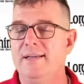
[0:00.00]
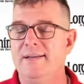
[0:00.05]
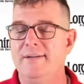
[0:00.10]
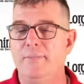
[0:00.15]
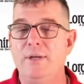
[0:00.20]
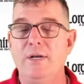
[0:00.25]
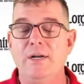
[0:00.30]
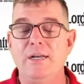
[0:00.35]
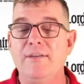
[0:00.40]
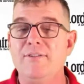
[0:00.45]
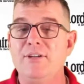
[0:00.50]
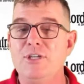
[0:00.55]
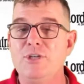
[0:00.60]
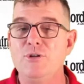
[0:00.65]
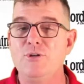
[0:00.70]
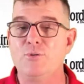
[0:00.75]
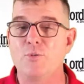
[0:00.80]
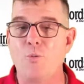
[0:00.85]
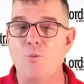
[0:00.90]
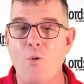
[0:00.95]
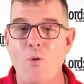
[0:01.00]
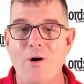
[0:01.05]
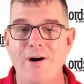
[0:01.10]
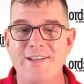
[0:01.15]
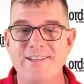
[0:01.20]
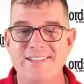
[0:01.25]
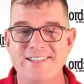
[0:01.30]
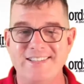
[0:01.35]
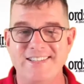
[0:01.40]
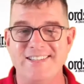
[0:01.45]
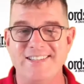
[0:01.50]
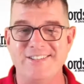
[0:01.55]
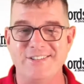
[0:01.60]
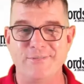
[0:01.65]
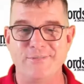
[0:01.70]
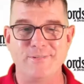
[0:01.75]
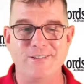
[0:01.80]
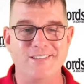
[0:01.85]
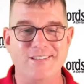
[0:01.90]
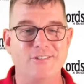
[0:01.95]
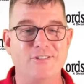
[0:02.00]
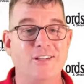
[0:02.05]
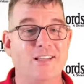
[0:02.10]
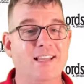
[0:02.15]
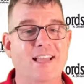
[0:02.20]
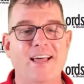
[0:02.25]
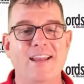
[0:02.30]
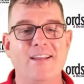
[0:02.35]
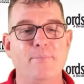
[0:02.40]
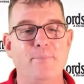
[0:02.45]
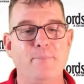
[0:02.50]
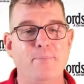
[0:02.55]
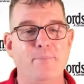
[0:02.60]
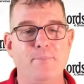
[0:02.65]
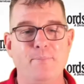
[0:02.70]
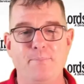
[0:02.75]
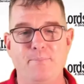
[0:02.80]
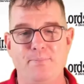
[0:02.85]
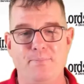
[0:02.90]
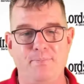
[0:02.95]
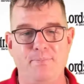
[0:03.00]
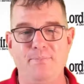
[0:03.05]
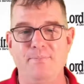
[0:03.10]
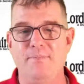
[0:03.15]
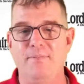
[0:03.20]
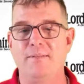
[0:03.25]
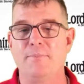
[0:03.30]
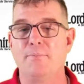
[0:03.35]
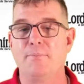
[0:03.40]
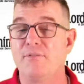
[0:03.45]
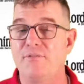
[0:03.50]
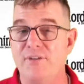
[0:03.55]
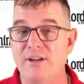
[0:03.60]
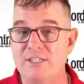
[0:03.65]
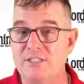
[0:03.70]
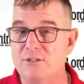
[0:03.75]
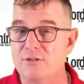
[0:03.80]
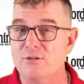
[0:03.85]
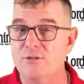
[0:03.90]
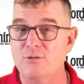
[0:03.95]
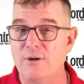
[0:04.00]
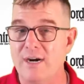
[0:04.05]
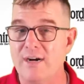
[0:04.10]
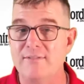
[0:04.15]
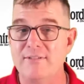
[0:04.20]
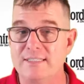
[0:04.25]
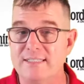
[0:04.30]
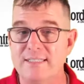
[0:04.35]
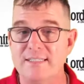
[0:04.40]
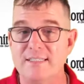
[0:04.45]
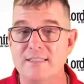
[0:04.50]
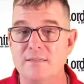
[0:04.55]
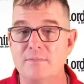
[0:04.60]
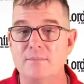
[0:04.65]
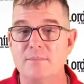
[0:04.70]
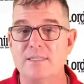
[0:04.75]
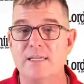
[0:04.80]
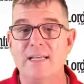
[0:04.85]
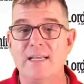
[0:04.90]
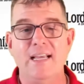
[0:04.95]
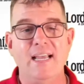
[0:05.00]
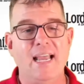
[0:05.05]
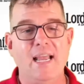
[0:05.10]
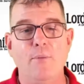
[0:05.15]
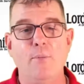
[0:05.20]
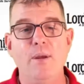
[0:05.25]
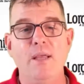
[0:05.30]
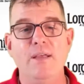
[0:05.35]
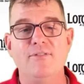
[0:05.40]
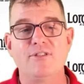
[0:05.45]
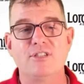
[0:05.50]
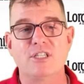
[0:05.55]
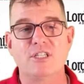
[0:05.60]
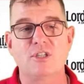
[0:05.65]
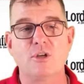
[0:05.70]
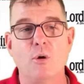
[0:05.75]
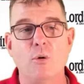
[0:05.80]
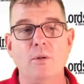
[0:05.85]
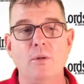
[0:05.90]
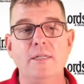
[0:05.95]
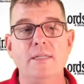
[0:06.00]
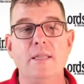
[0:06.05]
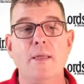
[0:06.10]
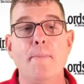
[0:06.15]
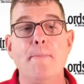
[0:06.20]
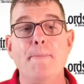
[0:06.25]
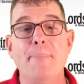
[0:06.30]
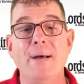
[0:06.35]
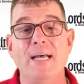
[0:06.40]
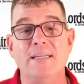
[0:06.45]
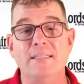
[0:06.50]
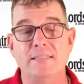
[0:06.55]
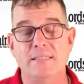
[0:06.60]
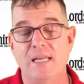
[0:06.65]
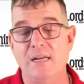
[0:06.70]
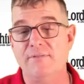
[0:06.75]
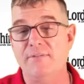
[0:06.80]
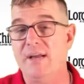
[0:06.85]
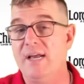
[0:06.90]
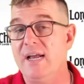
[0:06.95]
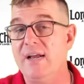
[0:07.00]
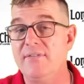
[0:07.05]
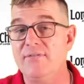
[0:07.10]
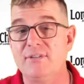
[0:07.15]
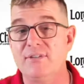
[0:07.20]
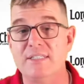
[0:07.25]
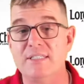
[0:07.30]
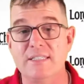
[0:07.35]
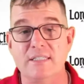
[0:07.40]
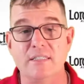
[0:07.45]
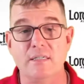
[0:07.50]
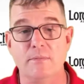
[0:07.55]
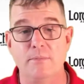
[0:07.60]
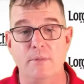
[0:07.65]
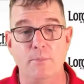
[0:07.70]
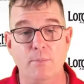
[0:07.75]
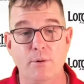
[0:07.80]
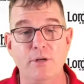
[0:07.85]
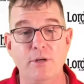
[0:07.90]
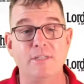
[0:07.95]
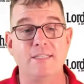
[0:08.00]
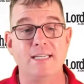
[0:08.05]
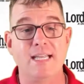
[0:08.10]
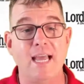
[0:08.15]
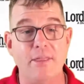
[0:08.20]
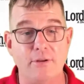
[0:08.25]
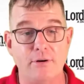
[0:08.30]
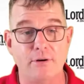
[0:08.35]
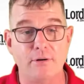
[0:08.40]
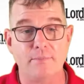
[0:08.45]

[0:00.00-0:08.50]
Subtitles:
don't even use one system because there's a lot of professional dryer vent systems, and we've stolen the best out of every system and put it together.